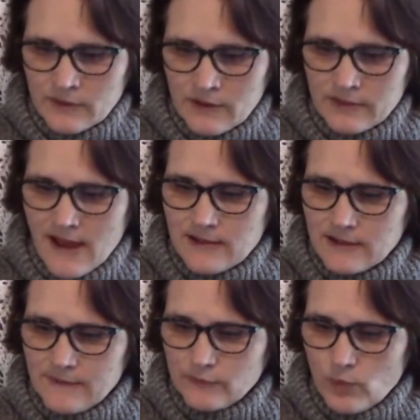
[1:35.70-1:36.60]
That
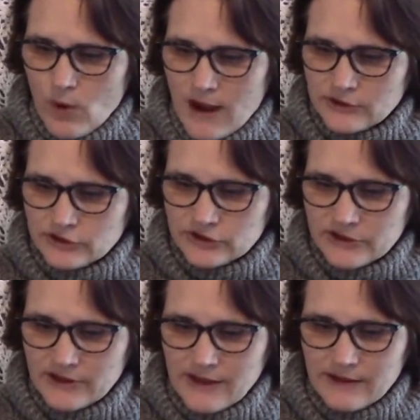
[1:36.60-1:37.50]
left
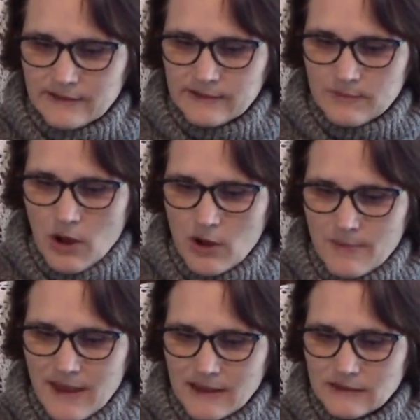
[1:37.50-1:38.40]
Washington and his small
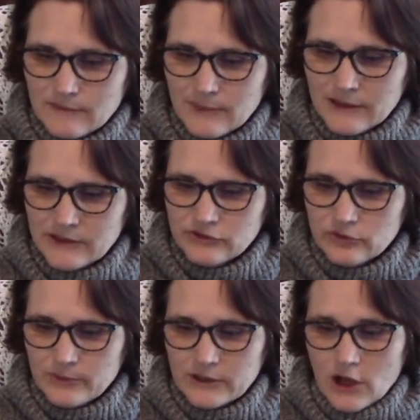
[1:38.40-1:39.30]
band of
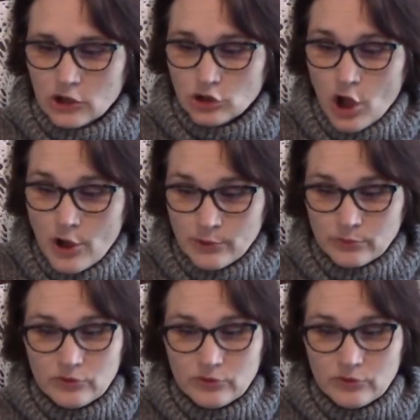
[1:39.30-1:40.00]
militiamen alone